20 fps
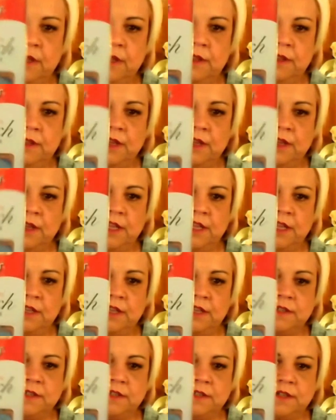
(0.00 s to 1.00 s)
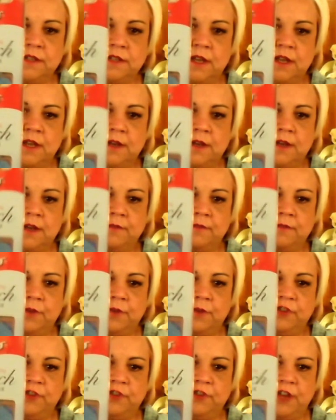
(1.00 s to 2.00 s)
The Kiss
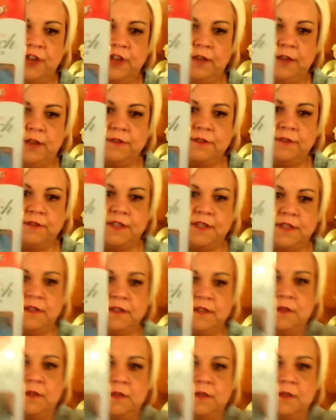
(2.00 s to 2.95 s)
French nails, and these are the